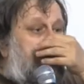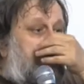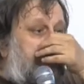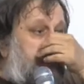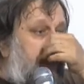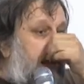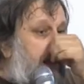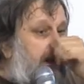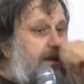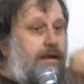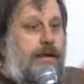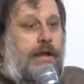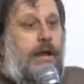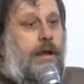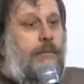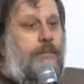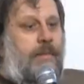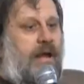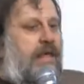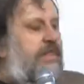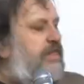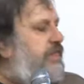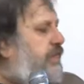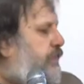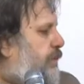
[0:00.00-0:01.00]
Then a
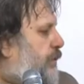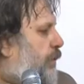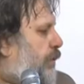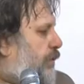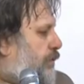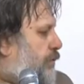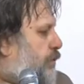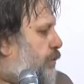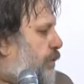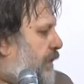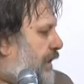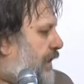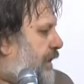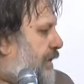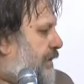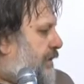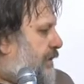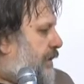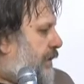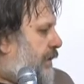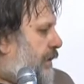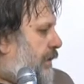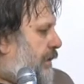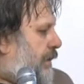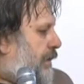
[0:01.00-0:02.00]
month or two
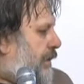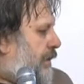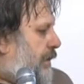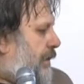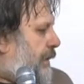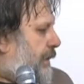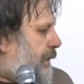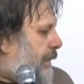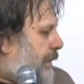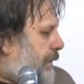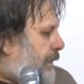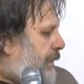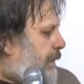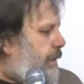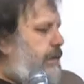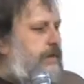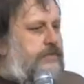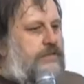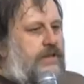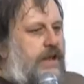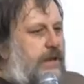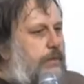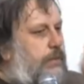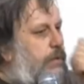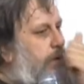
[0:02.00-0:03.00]
later,
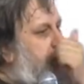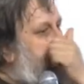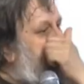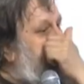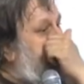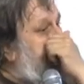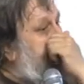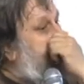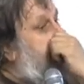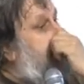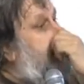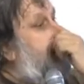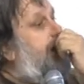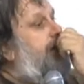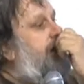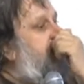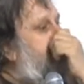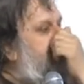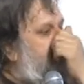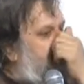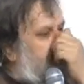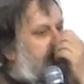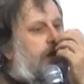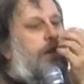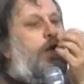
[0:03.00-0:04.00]
there was
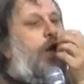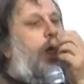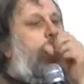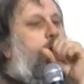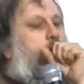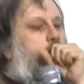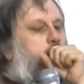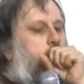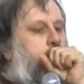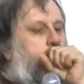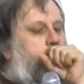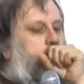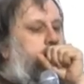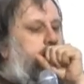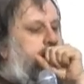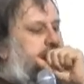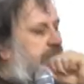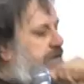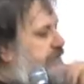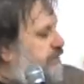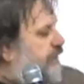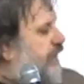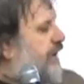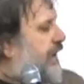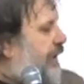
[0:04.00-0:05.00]
that
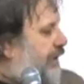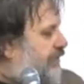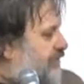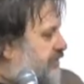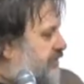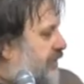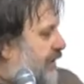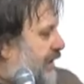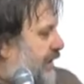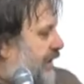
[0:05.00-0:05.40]
financial